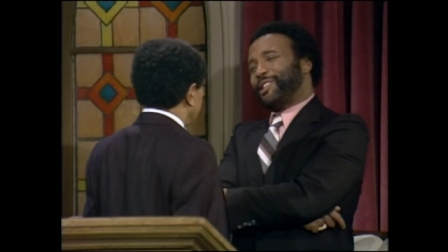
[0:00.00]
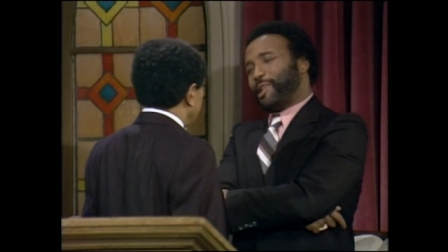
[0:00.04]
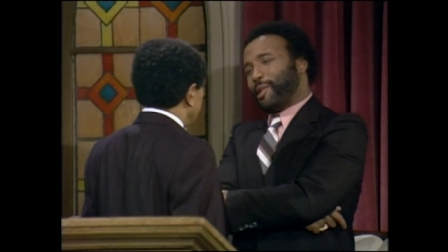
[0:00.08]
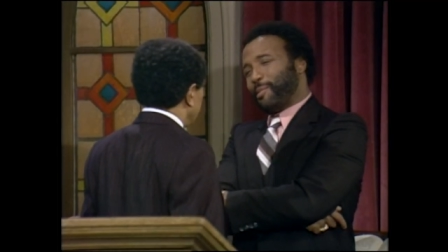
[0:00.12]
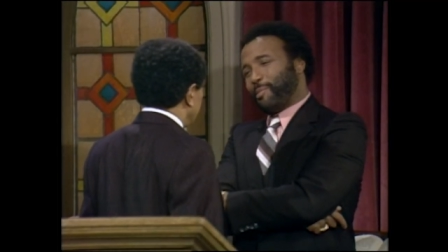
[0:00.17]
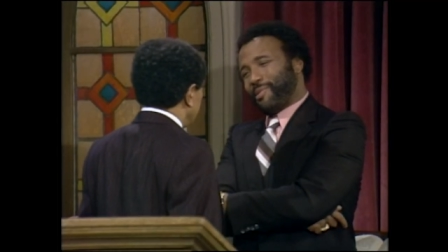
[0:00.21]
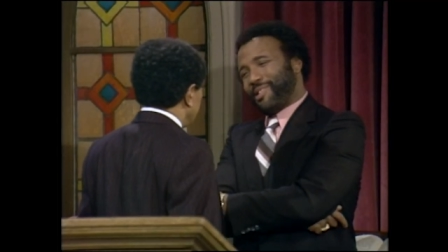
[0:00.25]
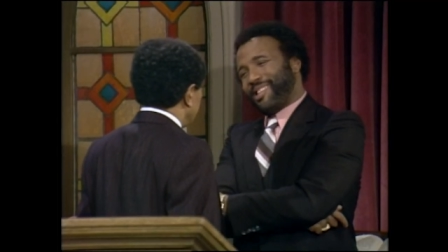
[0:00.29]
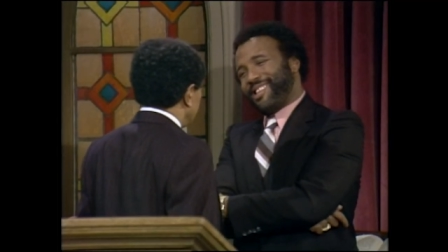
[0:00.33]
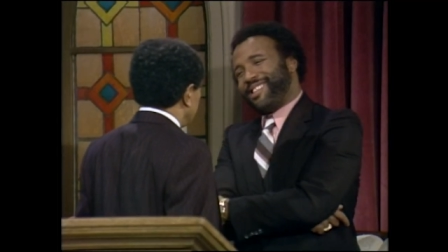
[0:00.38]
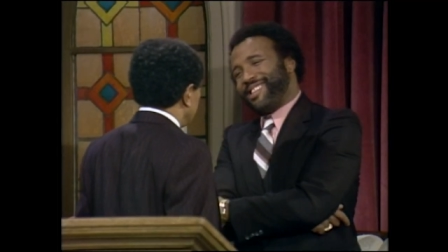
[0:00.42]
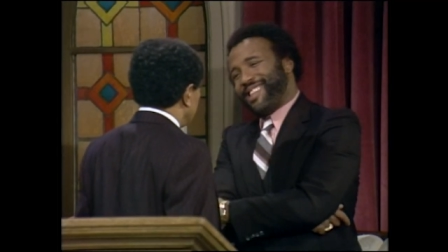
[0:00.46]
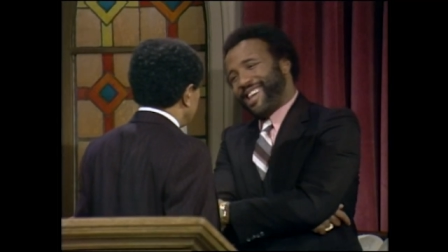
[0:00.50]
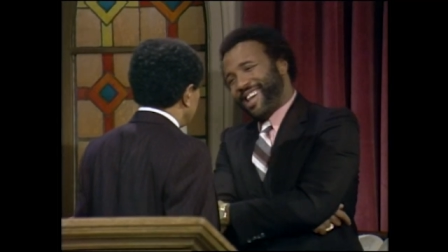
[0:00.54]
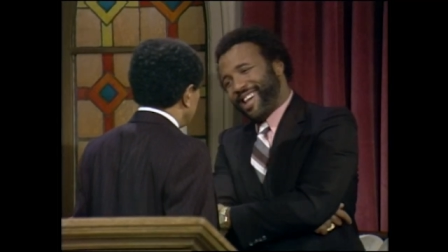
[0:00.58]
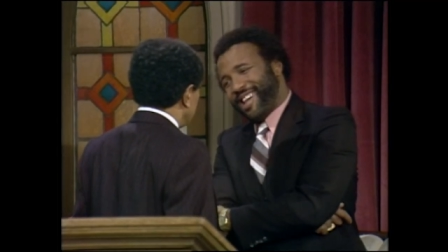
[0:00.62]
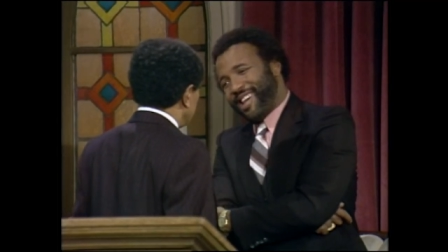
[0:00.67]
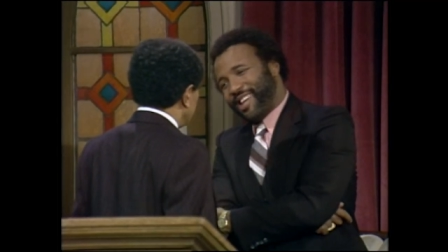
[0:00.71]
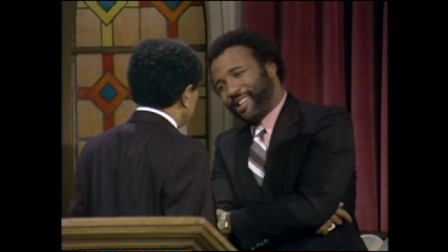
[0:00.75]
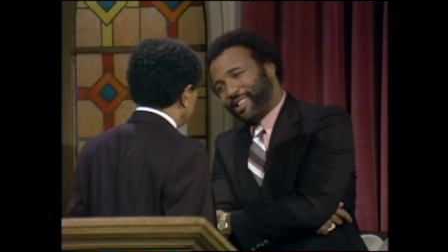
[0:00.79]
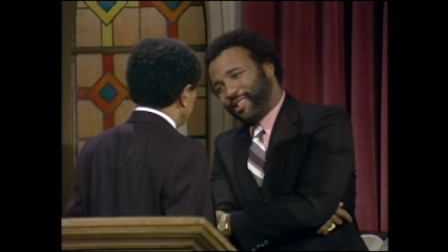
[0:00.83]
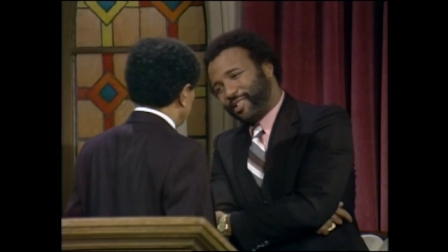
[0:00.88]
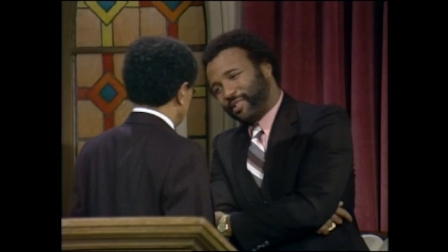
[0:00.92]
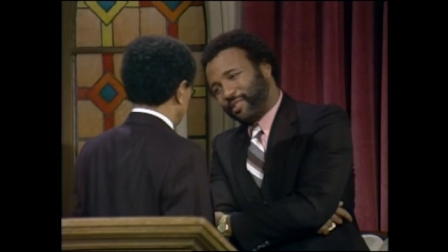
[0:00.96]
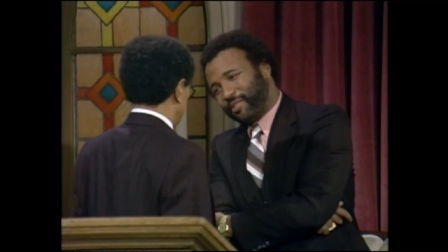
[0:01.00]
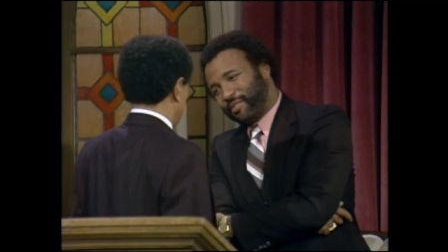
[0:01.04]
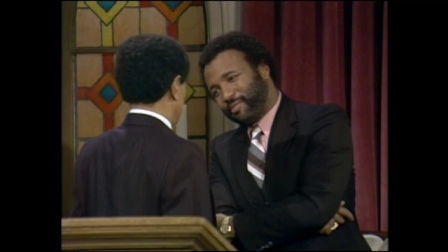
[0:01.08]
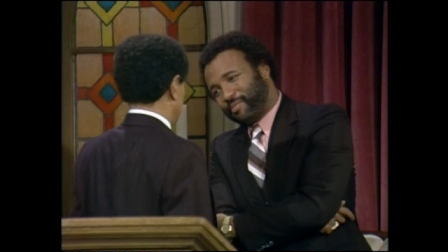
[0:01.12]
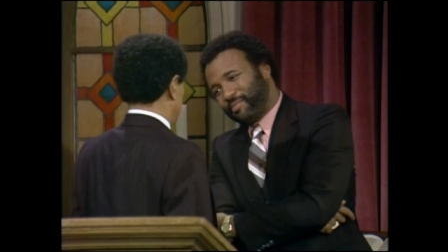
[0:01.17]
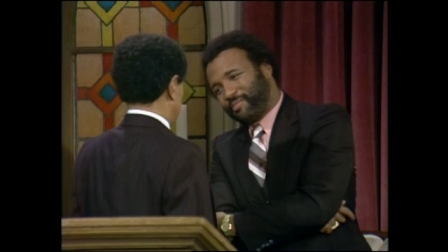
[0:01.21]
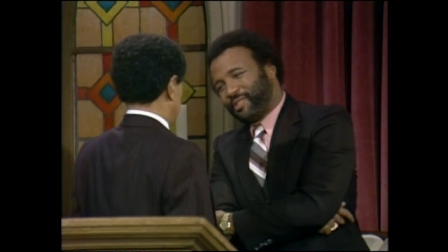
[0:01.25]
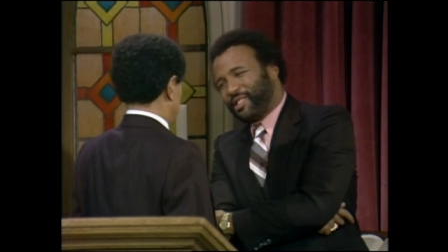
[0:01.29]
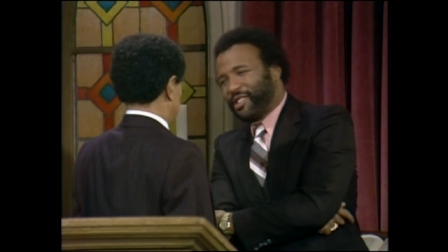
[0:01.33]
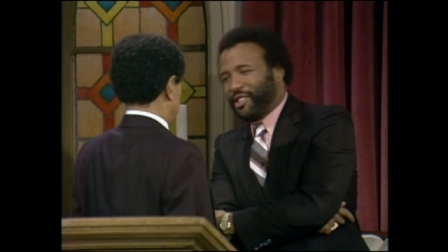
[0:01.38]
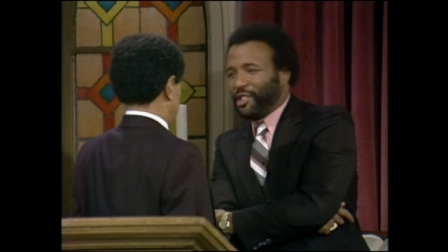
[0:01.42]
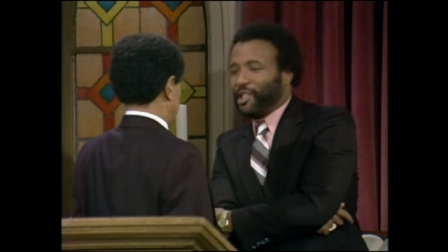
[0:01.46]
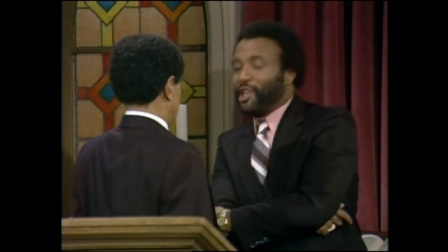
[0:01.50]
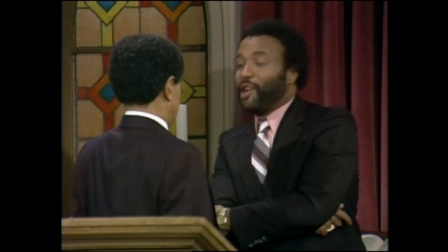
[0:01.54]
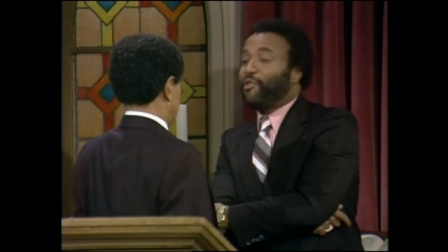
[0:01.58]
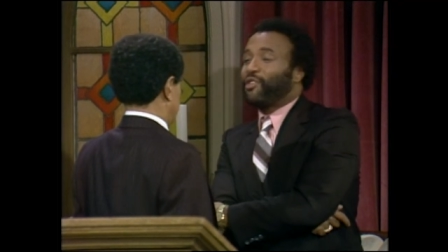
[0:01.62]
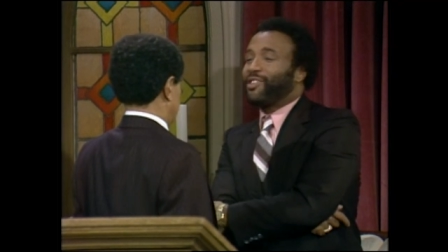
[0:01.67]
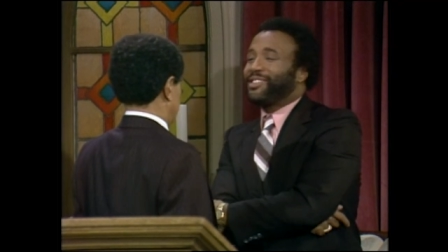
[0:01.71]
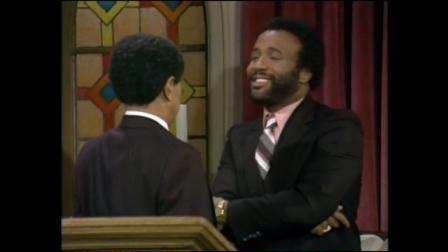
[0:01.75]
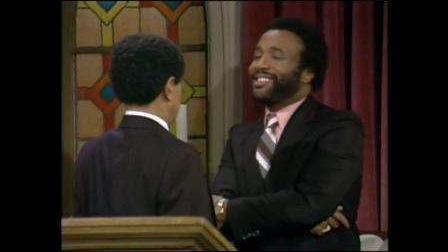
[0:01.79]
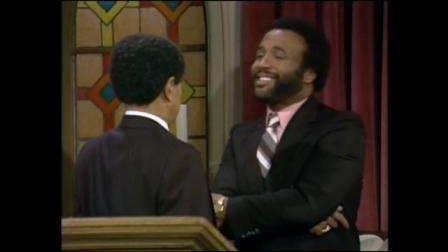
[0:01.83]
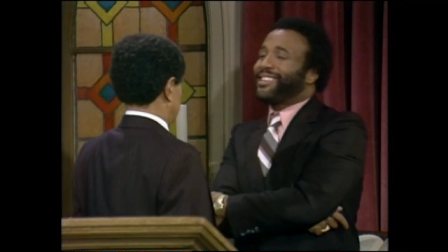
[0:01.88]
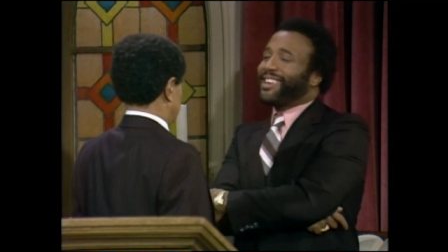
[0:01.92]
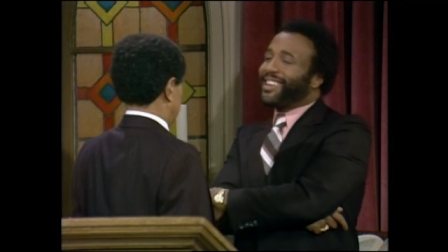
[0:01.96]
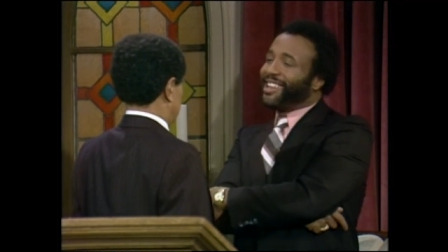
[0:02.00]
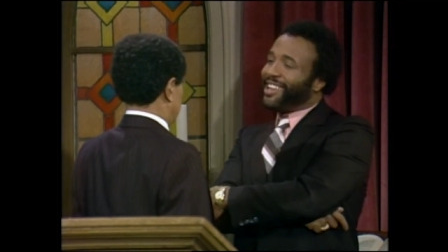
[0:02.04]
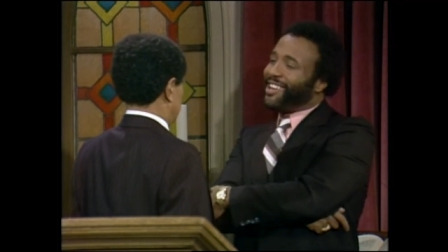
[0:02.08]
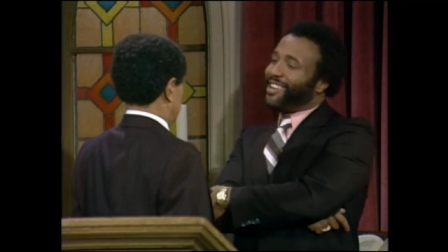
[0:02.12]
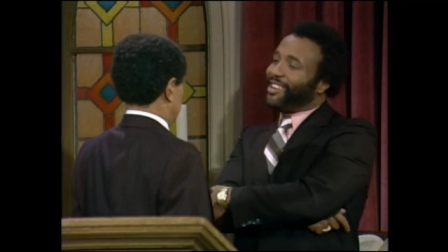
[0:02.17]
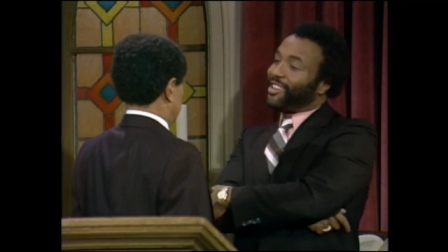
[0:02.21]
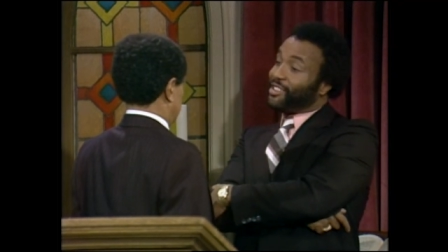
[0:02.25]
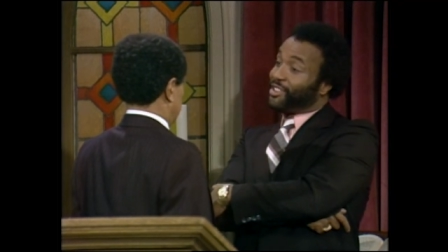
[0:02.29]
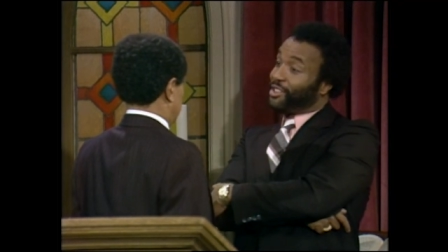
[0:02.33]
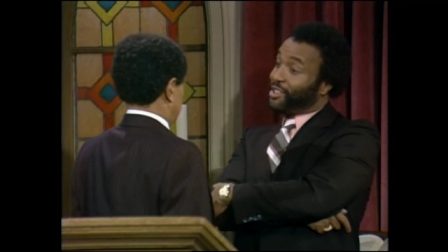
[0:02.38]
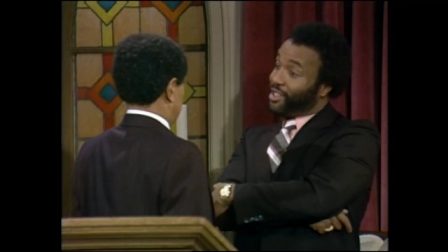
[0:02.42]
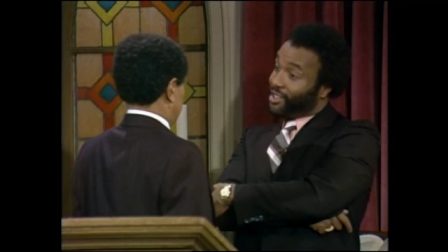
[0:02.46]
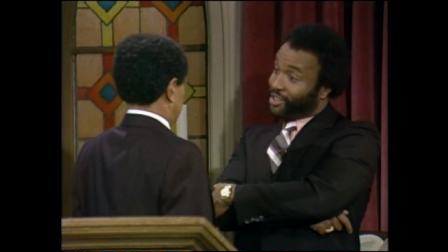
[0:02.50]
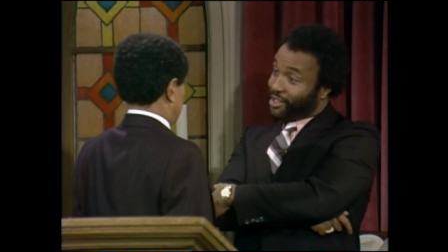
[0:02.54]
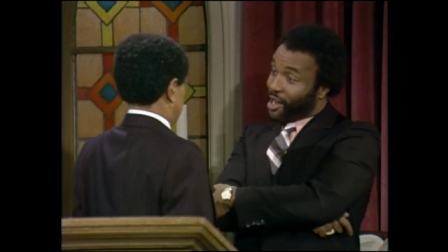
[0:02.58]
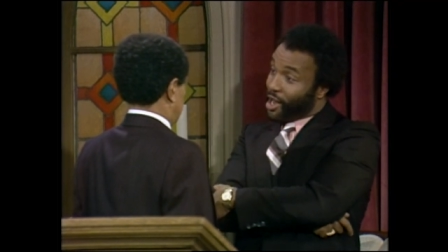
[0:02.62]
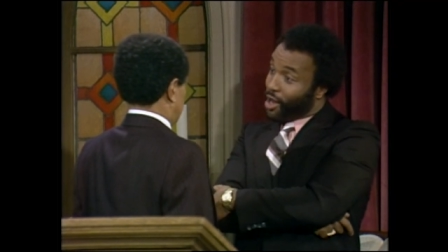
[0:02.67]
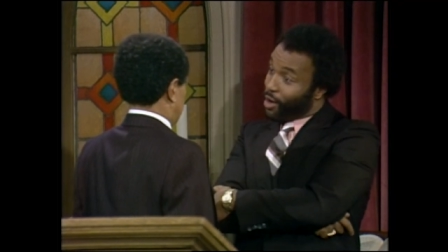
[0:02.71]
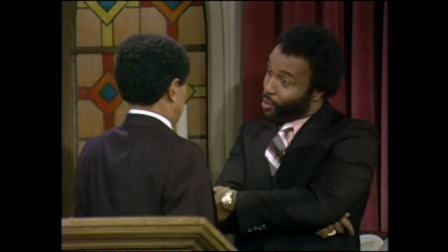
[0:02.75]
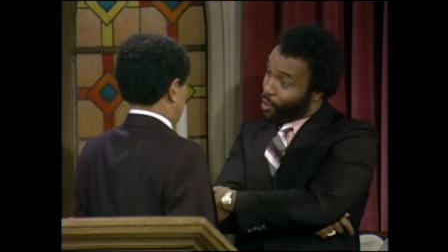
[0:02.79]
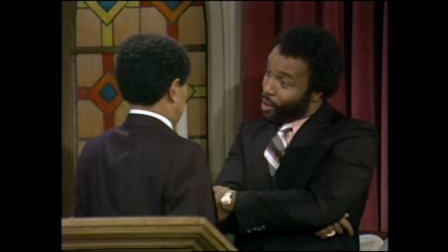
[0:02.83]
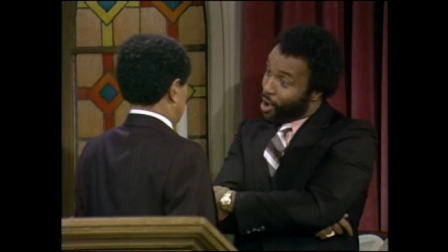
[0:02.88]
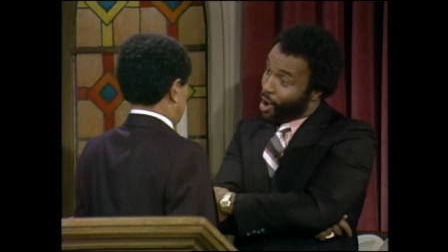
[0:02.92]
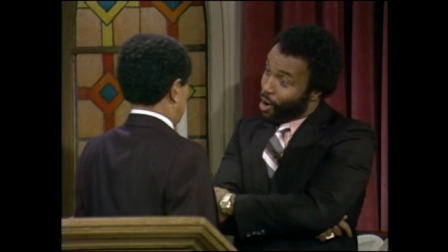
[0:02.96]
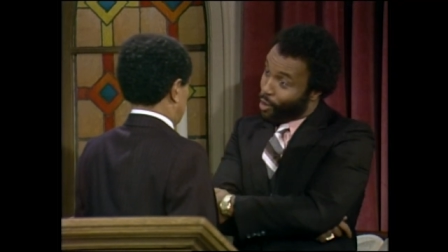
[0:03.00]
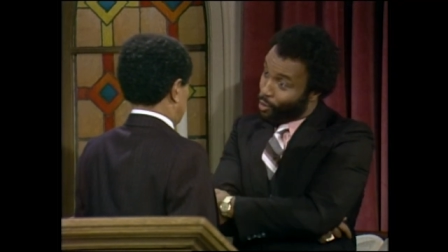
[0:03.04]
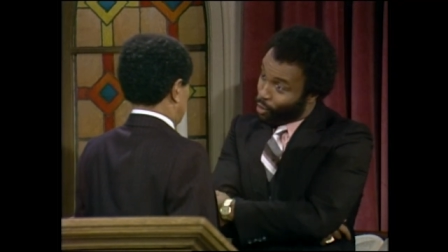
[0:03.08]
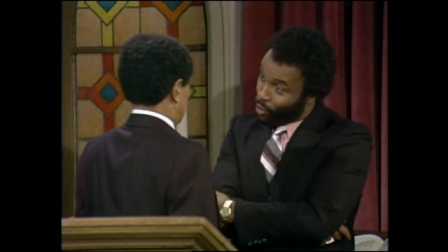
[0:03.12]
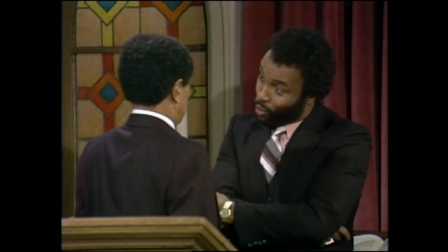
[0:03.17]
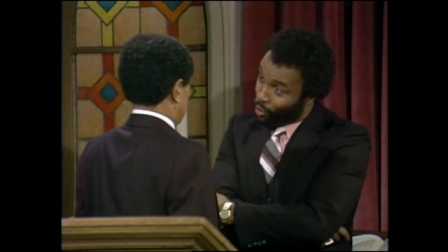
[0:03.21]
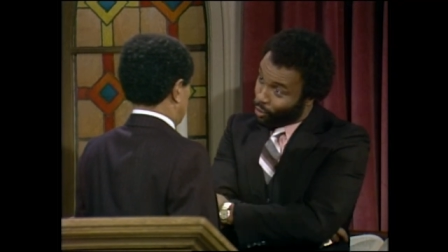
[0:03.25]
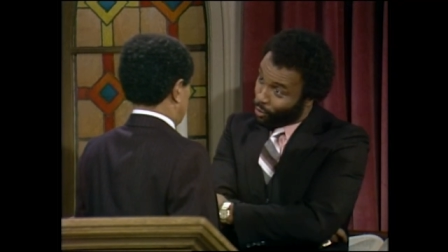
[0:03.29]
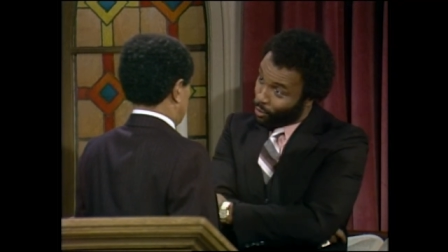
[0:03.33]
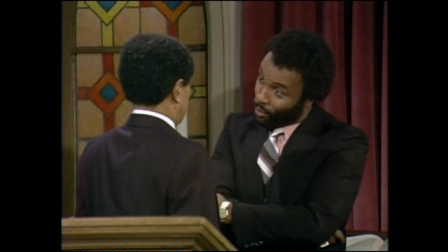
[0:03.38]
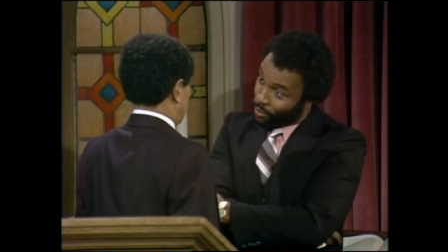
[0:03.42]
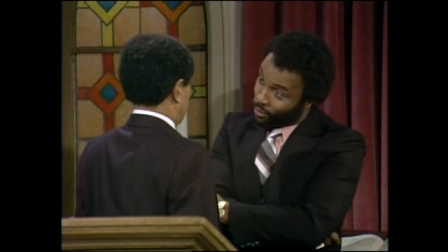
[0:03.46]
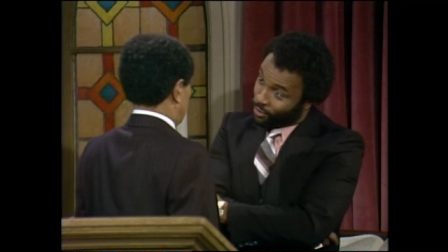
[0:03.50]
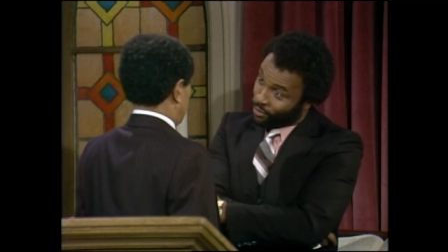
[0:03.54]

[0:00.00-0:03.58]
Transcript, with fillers: simple than that. Jefferson Cleaners does our choir robes.